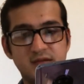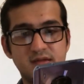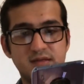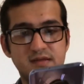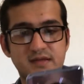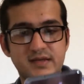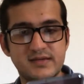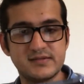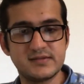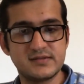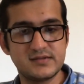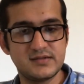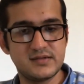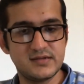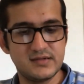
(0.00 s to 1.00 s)

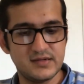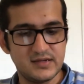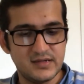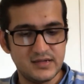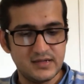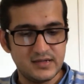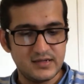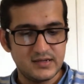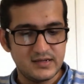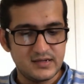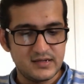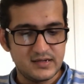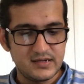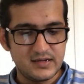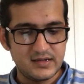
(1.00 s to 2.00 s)
Next.
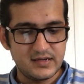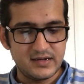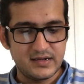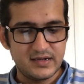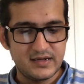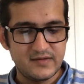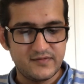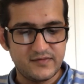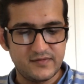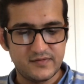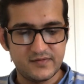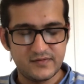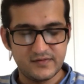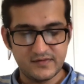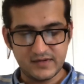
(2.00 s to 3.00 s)
I have
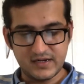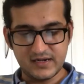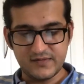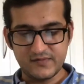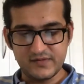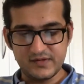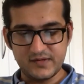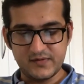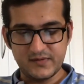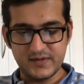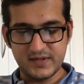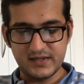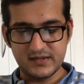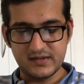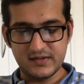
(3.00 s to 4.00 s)
carefully read
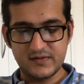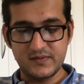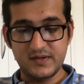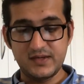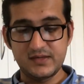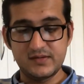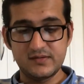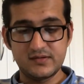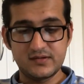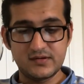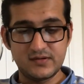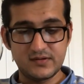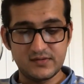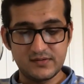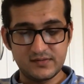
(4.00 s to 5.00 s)
and agreed to the
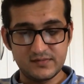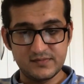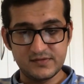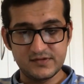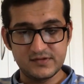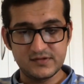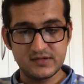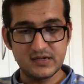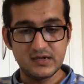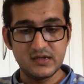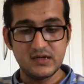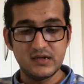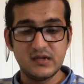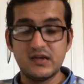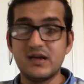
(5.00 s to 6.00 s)
terms.
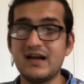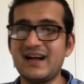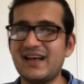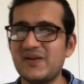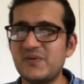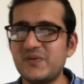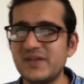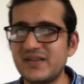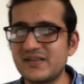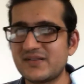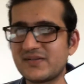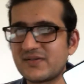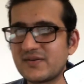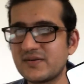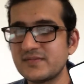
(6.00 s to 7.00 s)
I don't read the
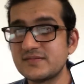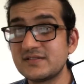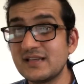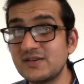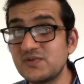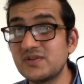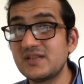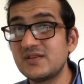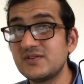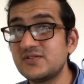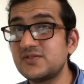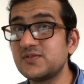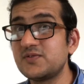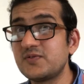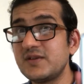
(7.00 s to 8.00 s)
terms. You
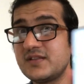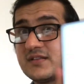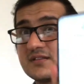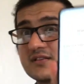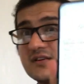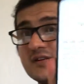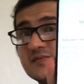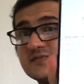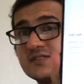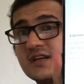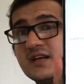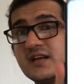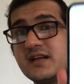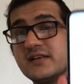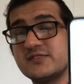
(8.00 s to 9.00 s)
should read the terms.
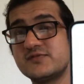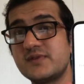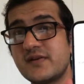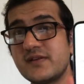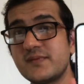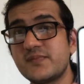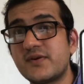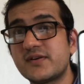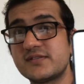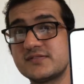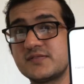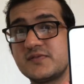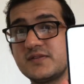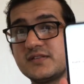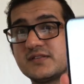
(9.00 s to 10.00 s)
It's very important to
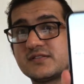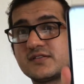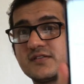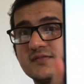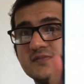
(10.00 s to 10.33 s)
read the terms